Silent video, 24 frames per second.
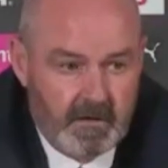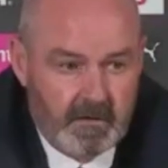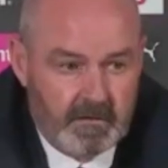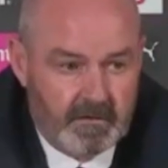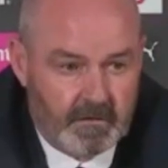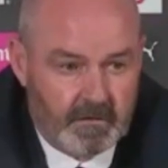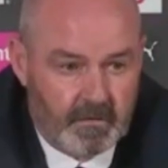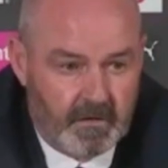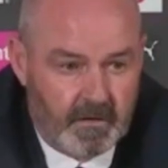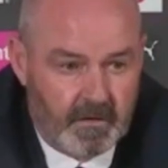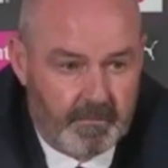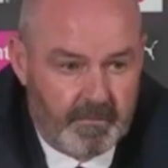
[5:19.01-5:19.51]

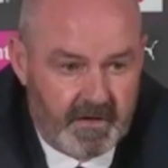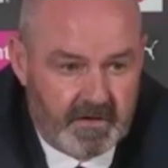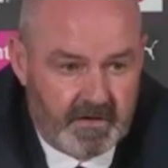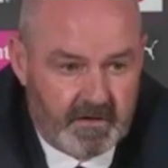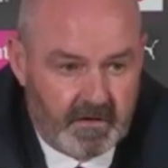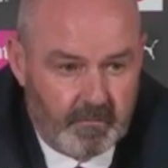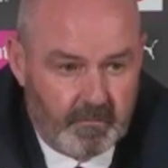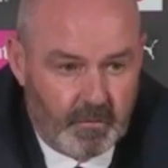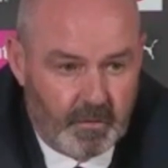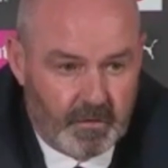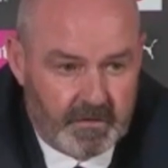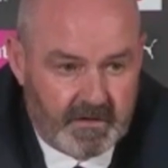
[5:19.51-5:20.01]
They're going to pick
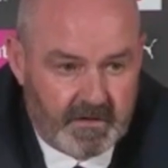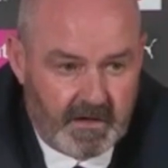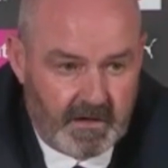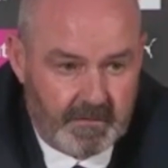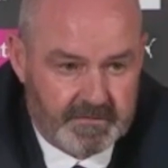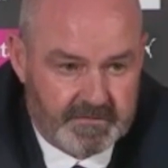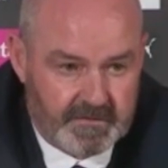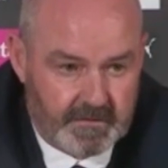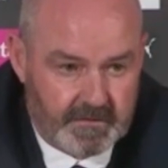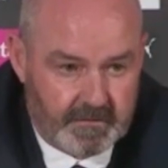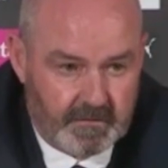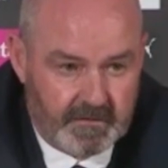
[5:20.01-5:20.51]
up more
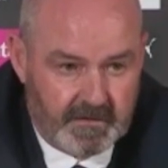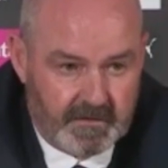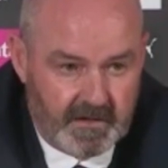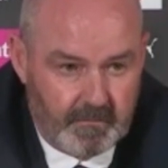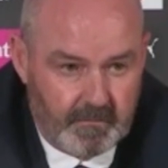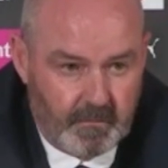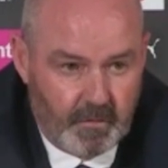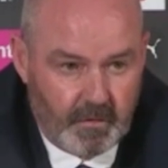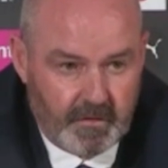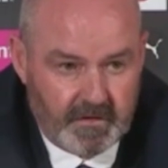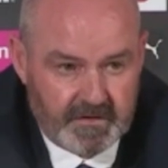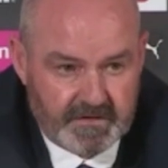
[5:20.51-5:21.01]
caps, they're going to get
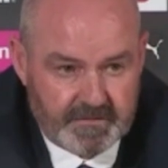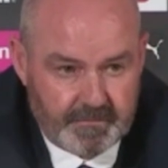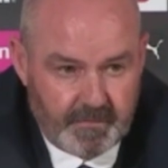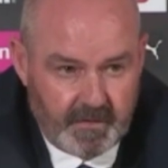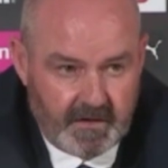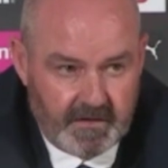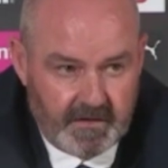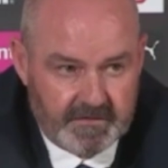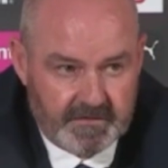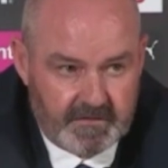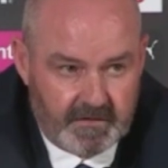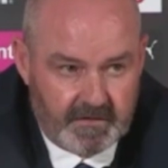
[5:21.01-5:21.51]
more
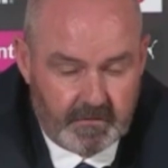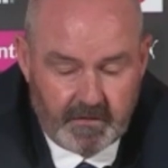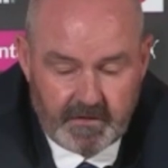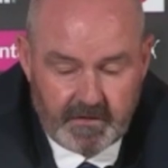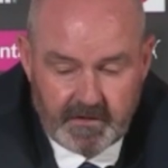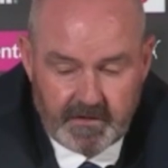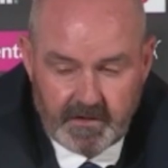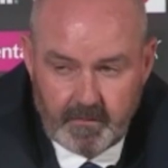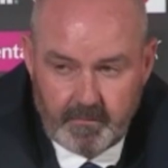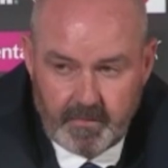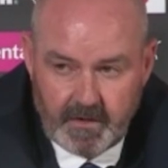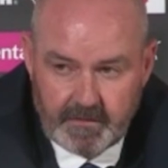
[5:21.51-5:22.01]
experience, they're going
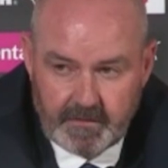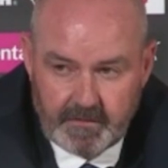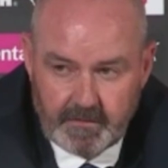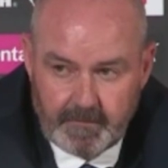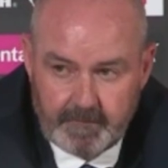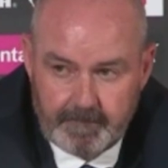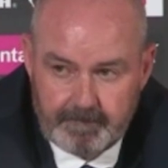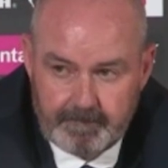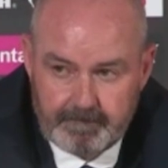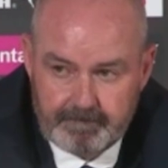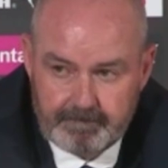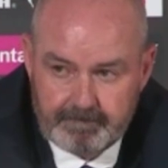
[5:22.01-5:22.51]
to get better,
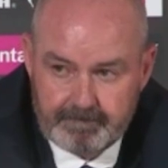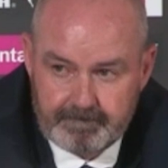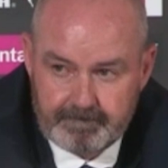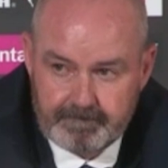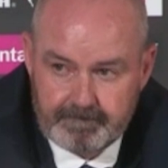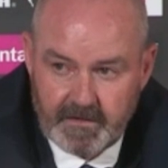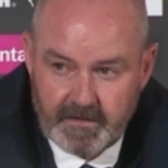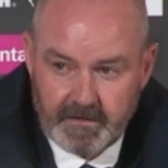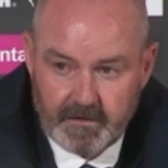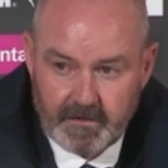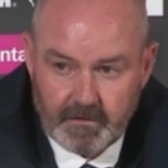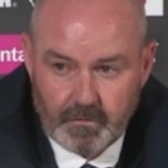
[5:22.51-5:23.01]

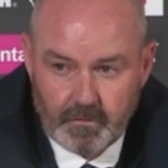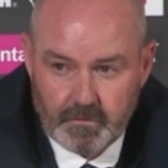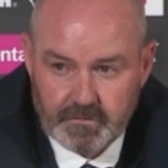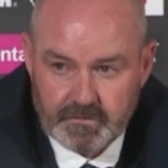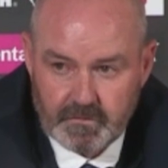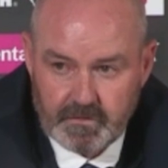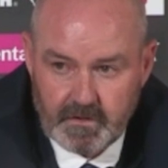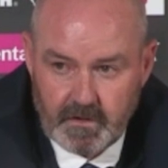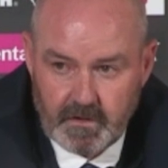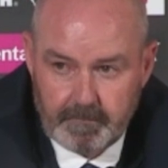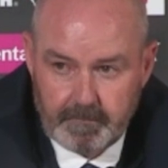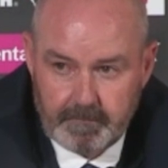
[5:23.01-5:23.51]
and the goals will
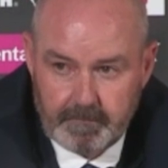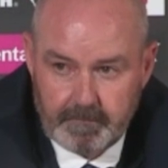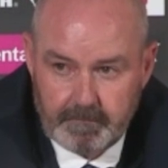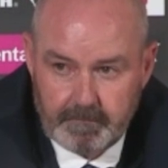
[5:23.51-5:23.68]
come.